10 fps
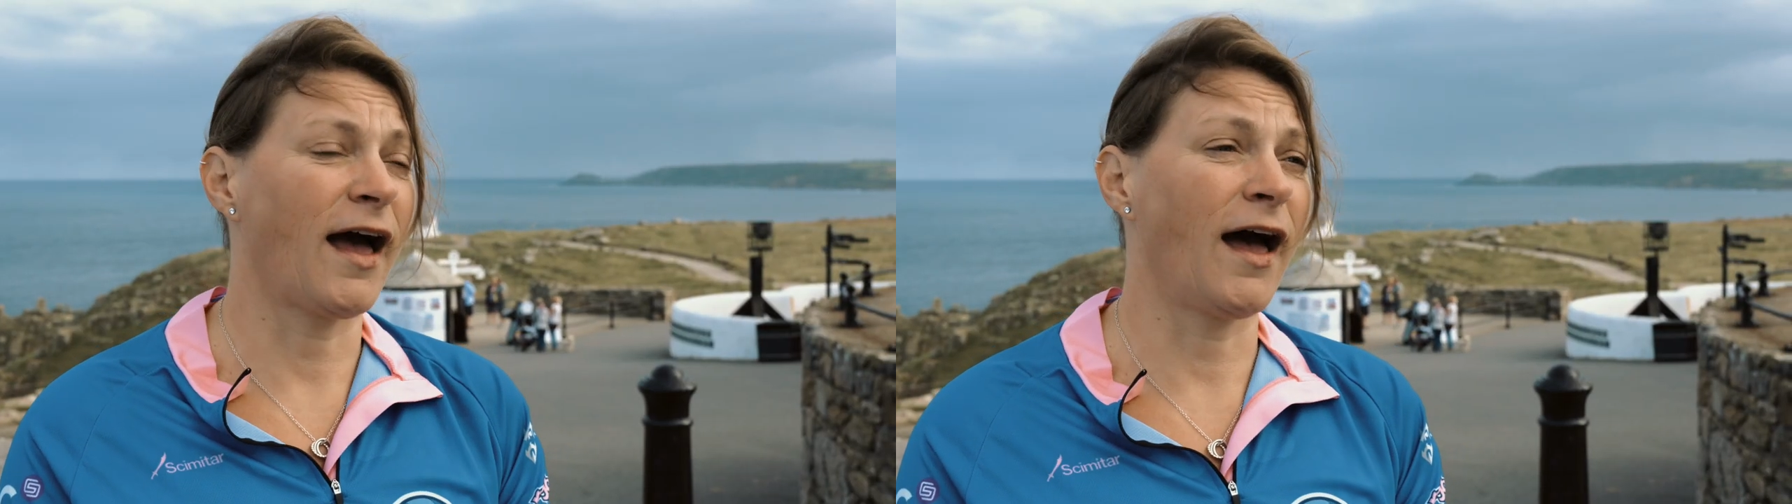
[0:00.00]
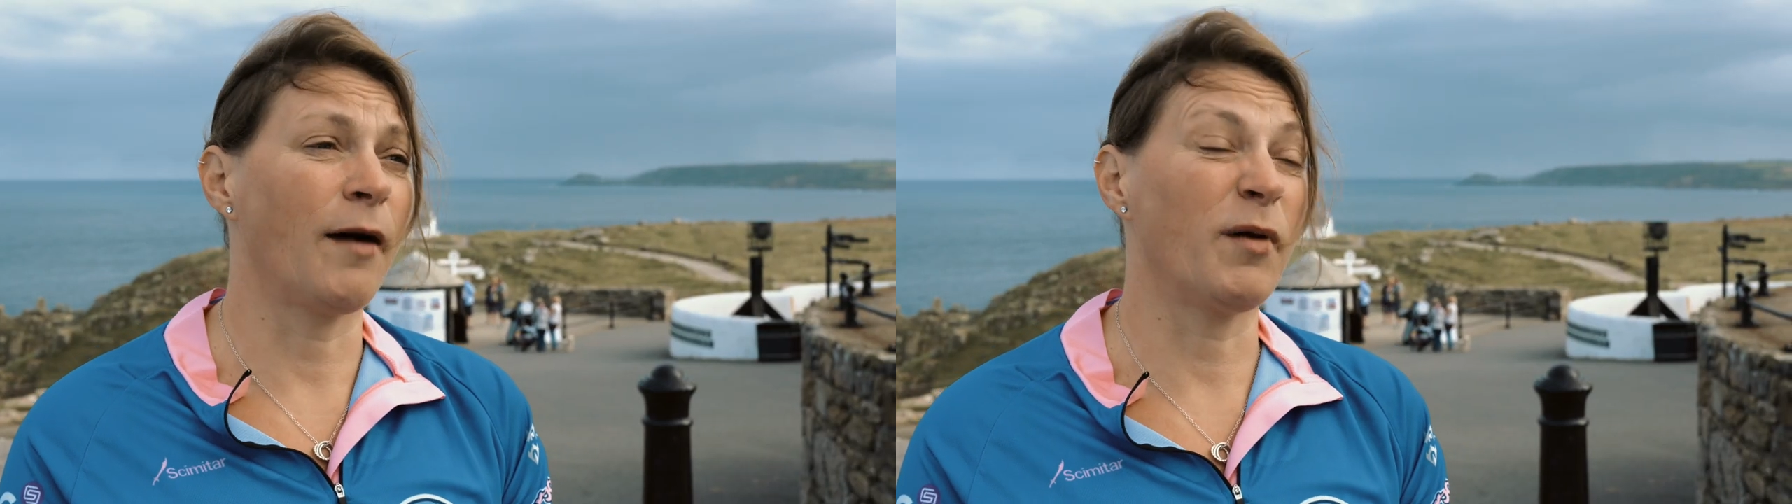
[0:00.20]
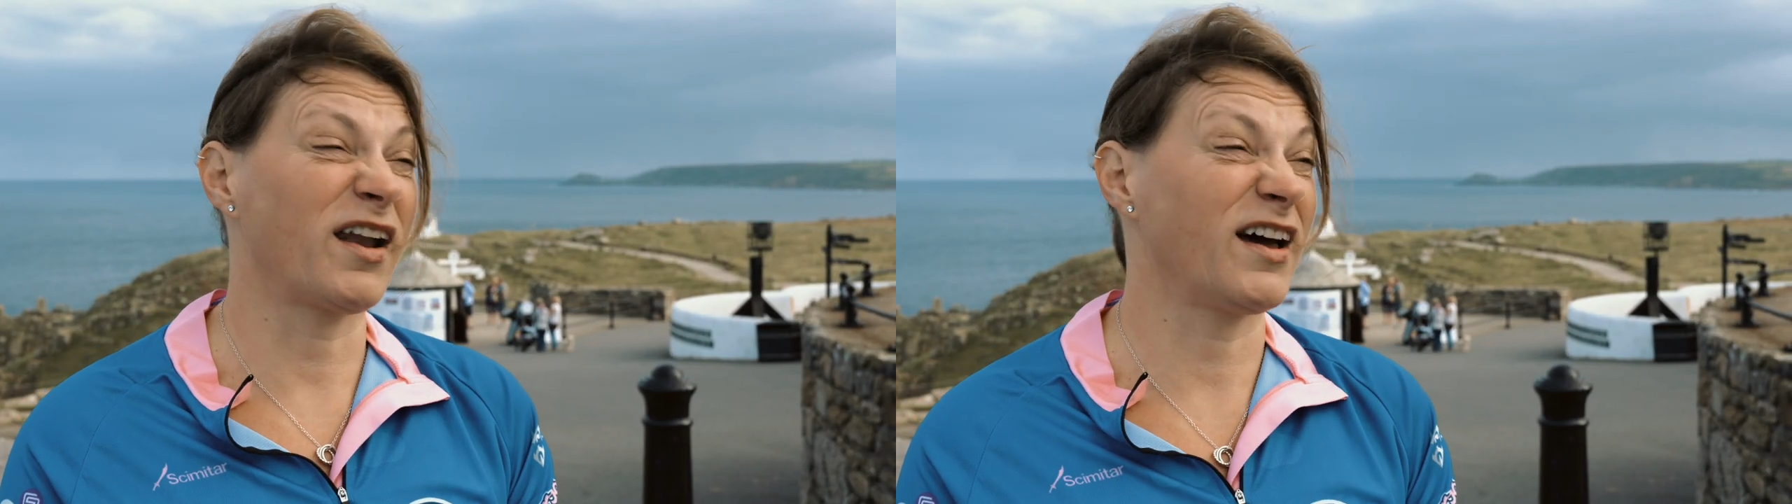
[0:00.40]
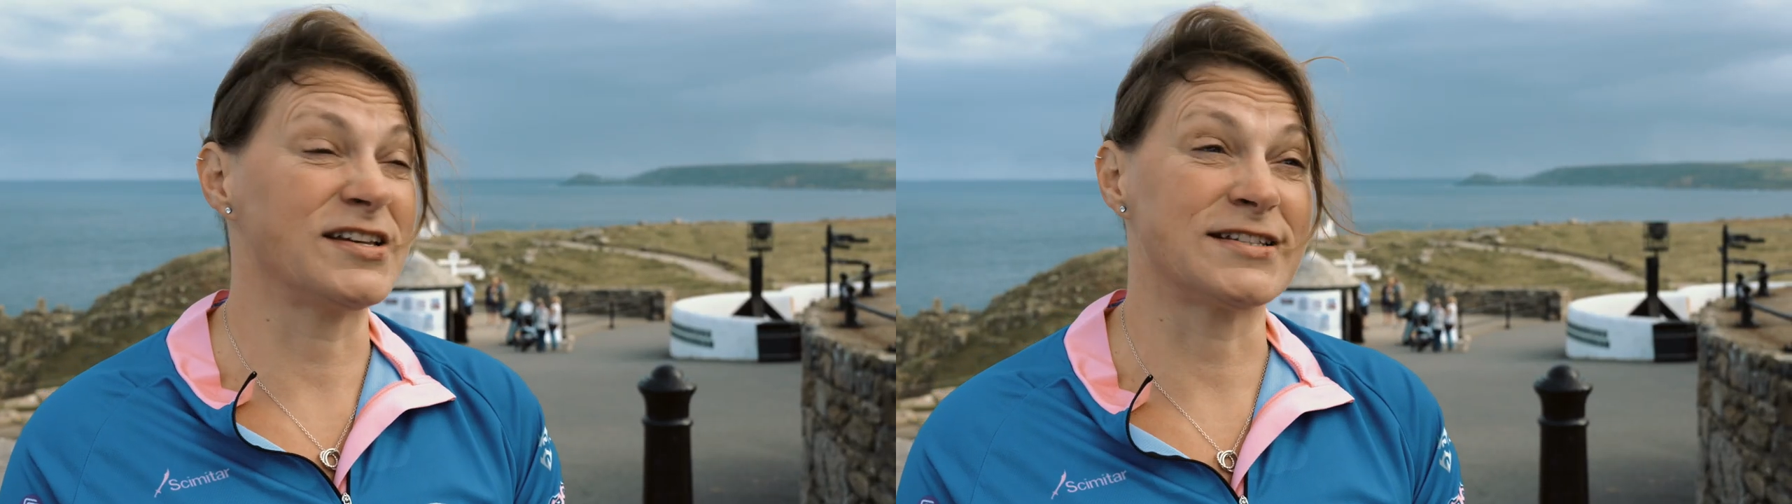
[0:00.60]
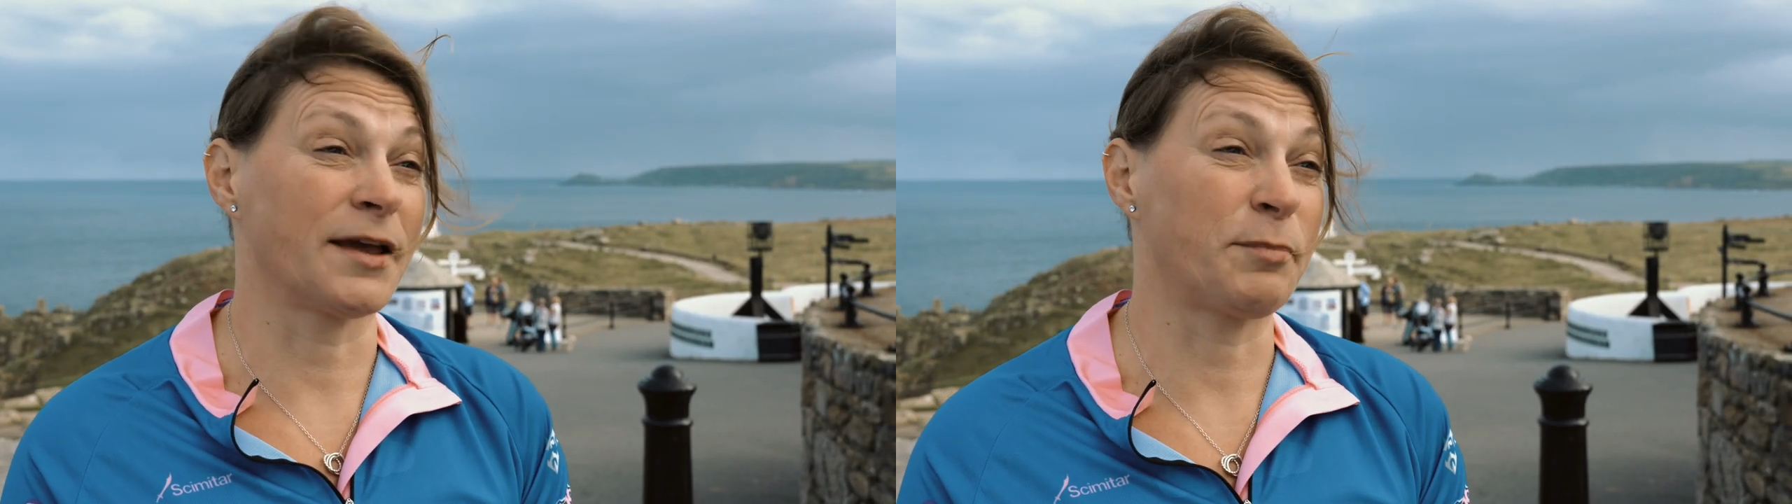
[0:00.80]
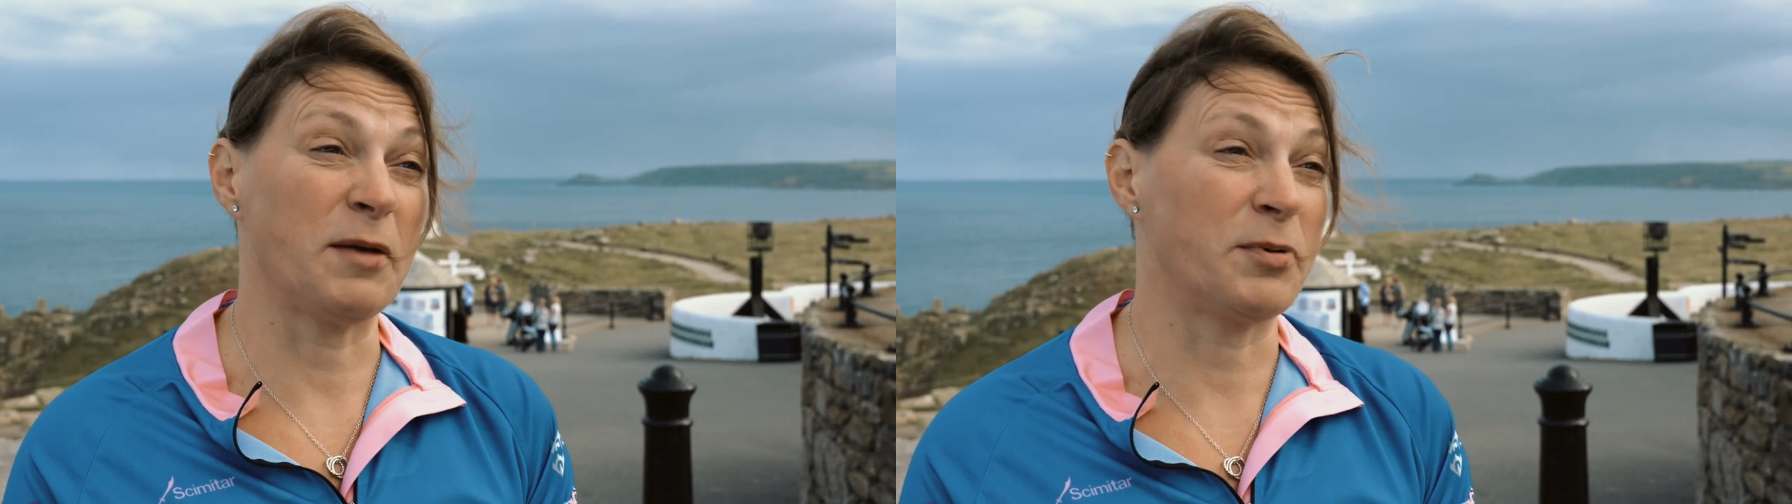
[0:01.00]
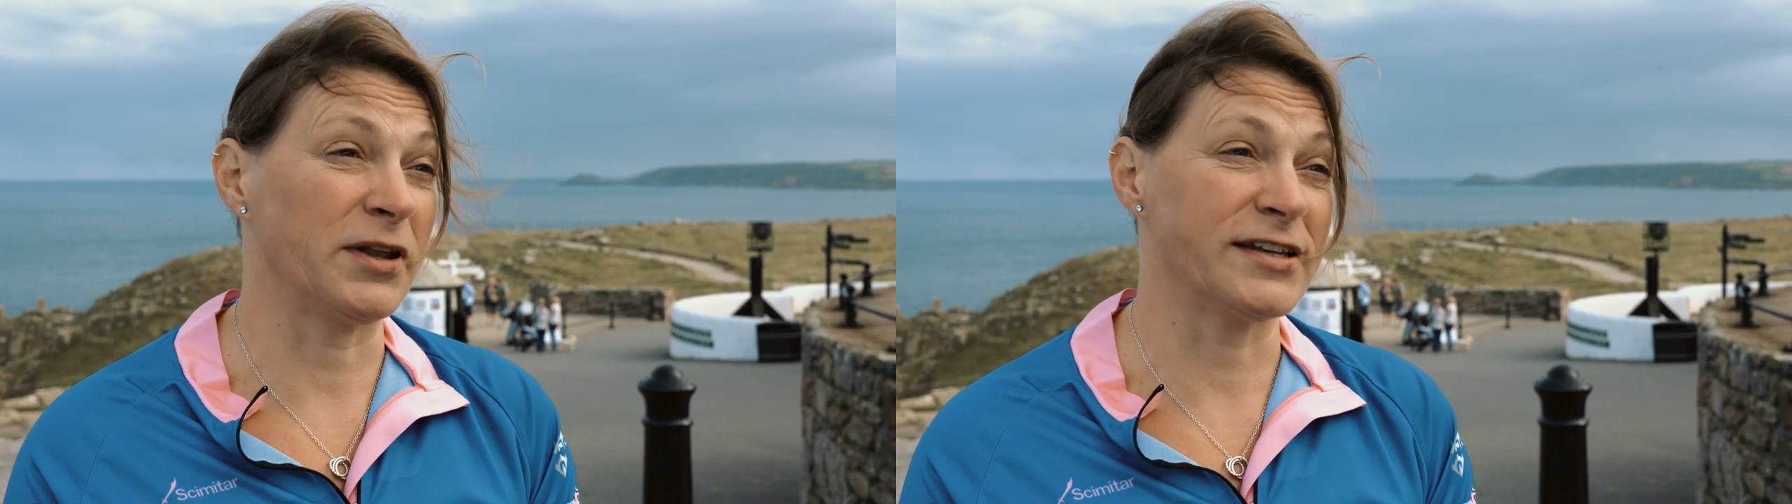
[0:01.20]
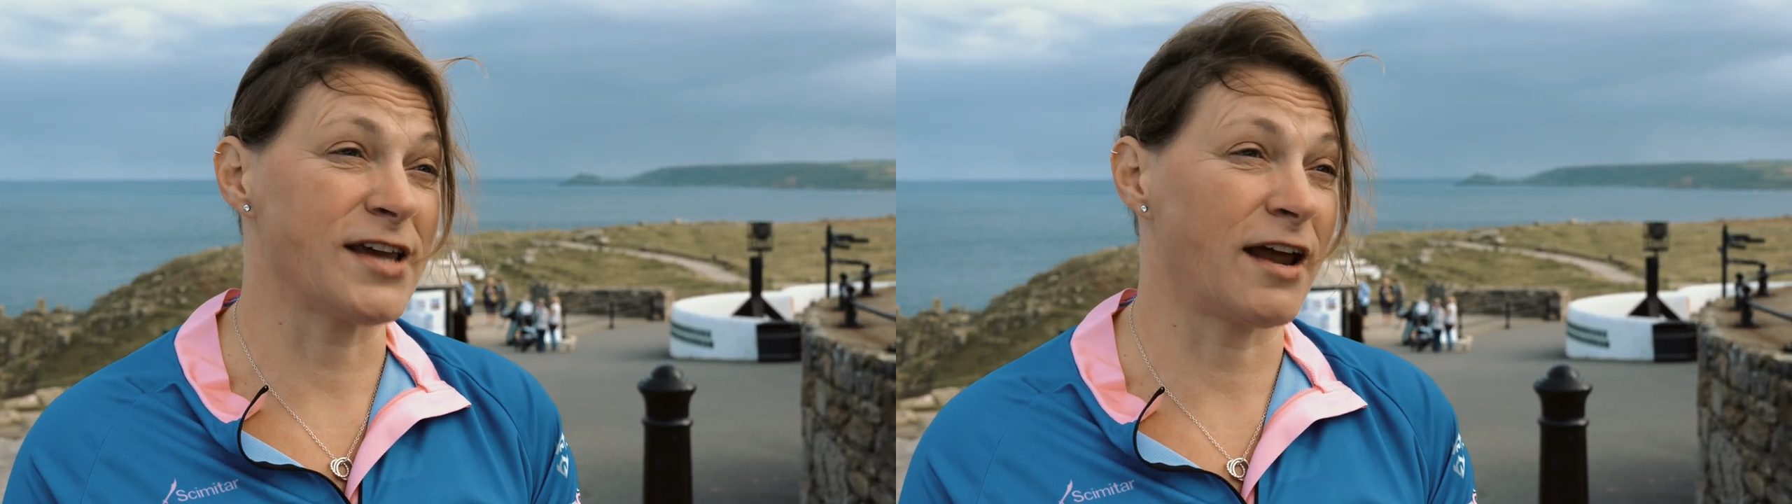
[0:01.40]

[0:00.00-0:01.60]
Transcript: um, and I just think people in